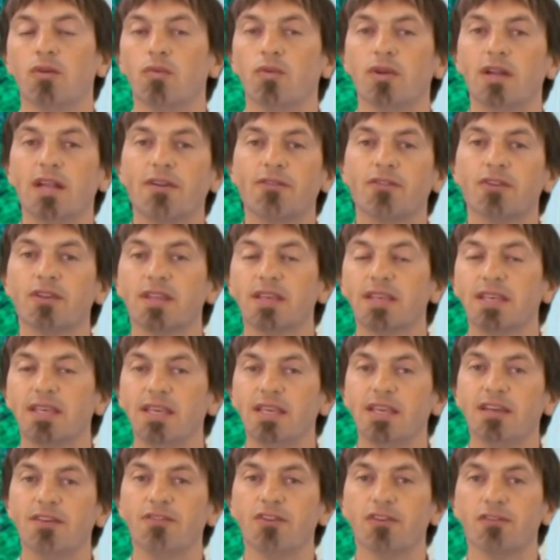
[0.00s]
Whatever the
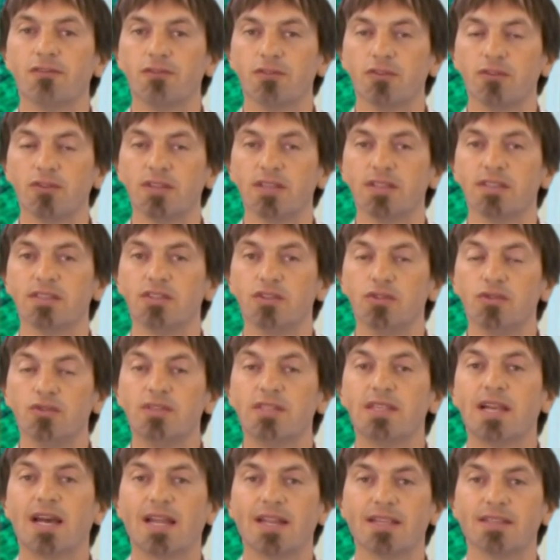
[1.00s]
key of your flute is,
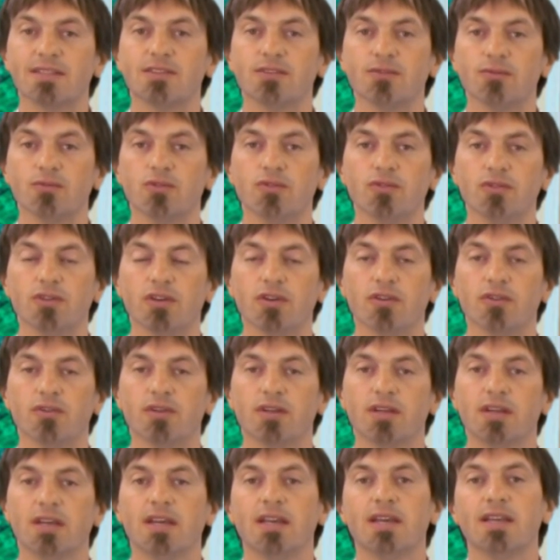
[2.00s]
use that as the root note.
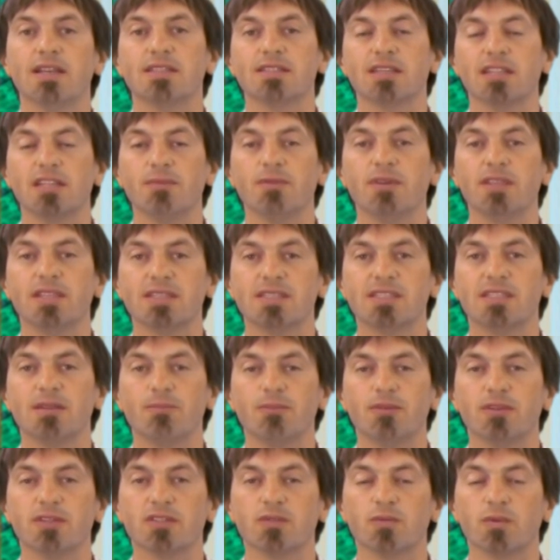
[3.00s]
It's going to be the
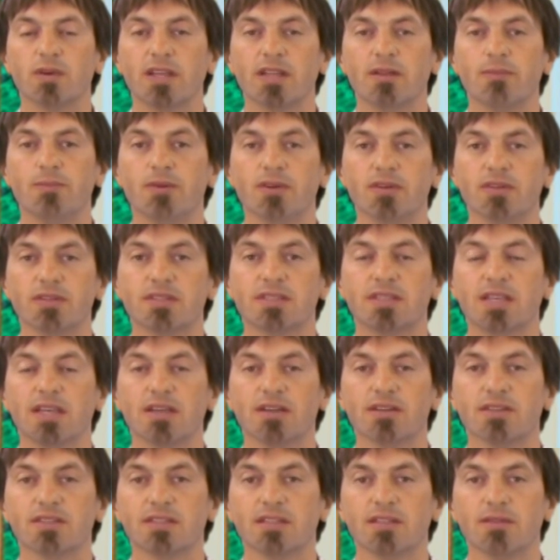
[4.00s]
simplest way to build
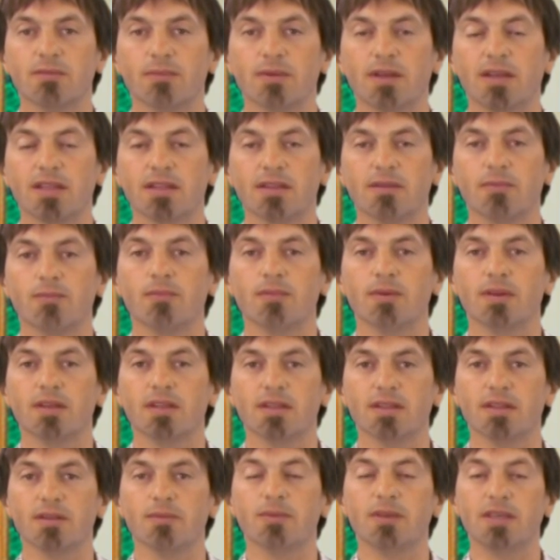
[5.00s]
scales in
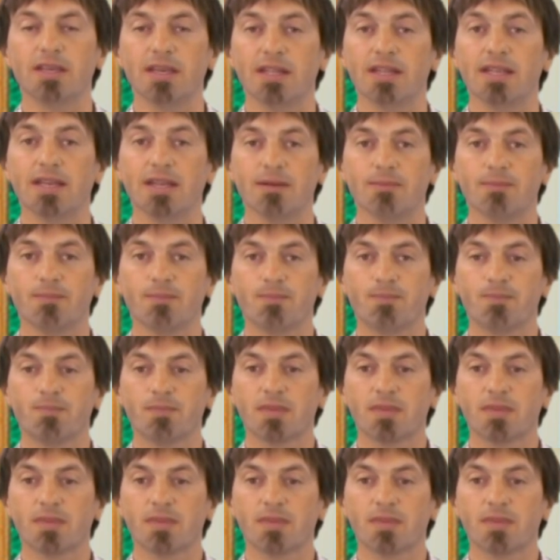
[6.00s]
the beginning.